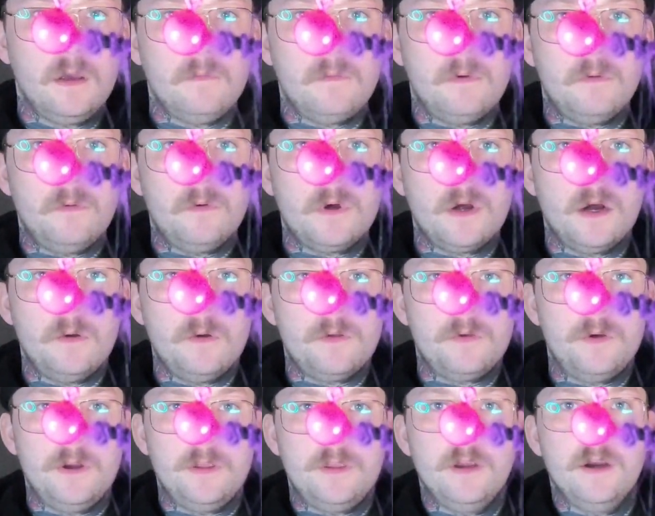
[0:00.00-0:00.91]
but we'll go
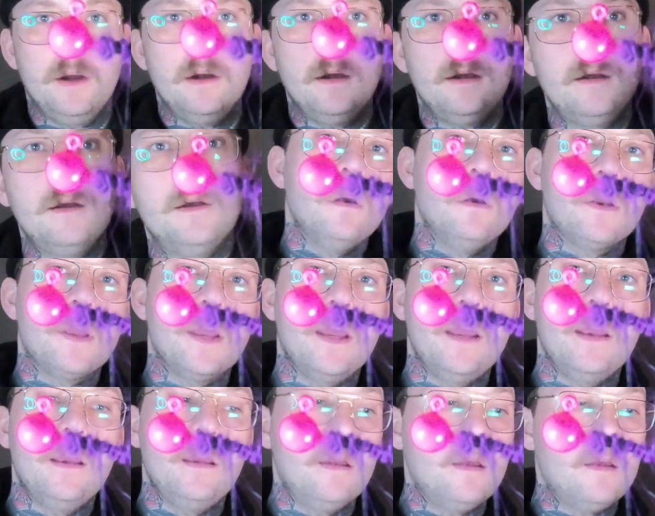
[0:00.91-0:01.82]
with right there.
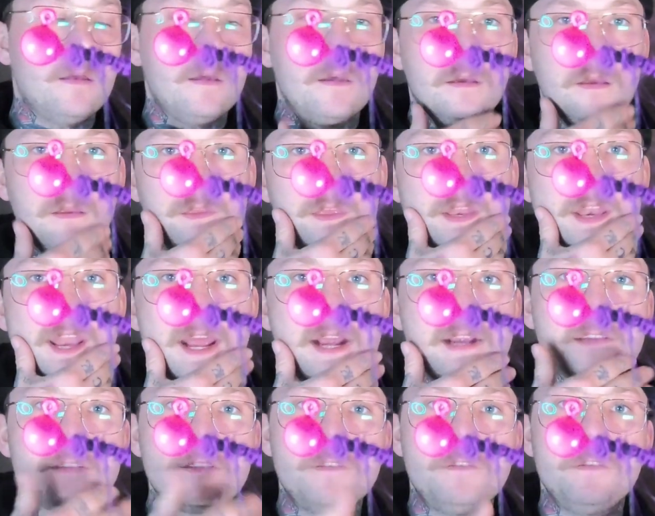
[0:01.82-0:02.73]
Okay, the
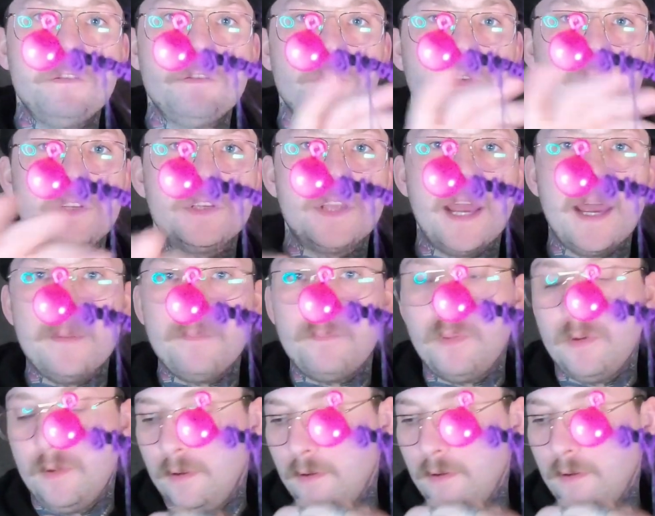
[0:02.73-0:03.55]
next step,